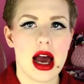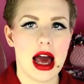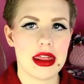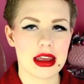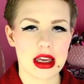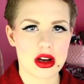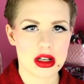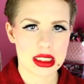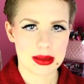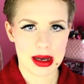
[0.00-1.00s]
I think it
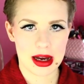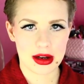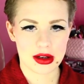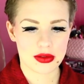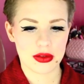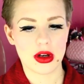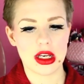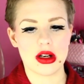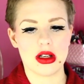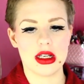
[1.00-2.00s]
costs about
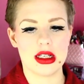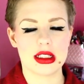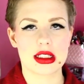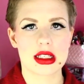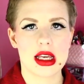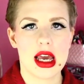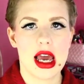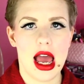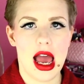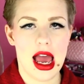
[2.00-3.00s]
$40
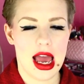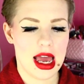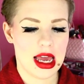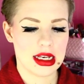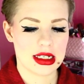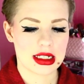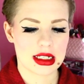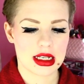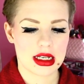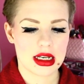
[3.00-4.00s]
and
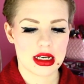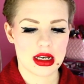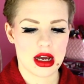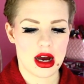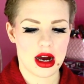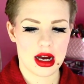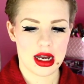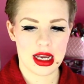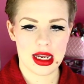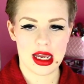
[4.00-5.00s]

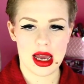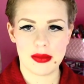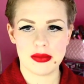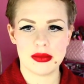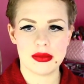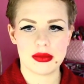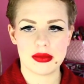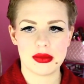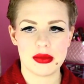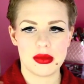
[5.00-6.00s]
I'm
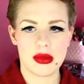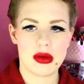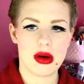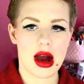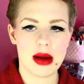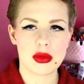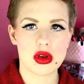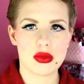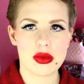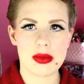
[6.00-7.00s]

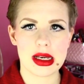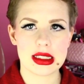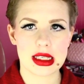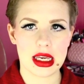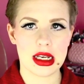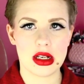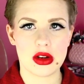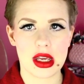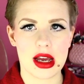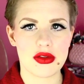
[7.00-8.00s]
good with my skin and
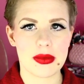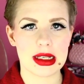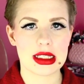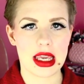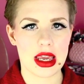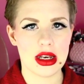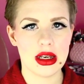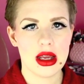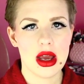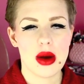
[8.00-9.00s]
looking after my
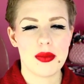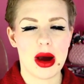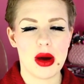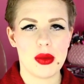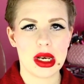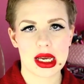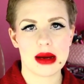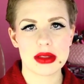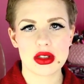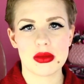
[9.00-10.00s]
skin, but when it
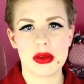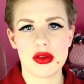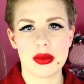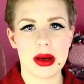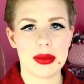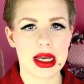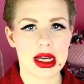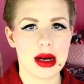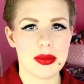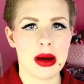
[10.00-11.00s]
comes to removing my
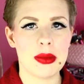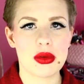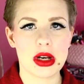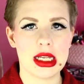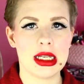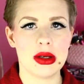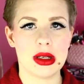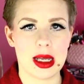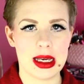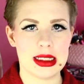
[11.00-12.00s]
makeup, I'm pretty
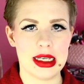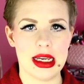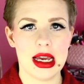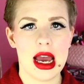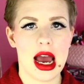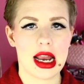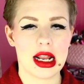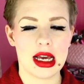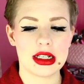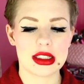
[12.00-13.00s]
lazy and
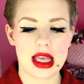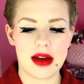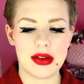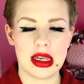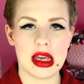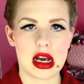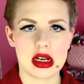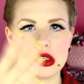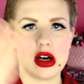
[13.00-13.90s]
I like just having a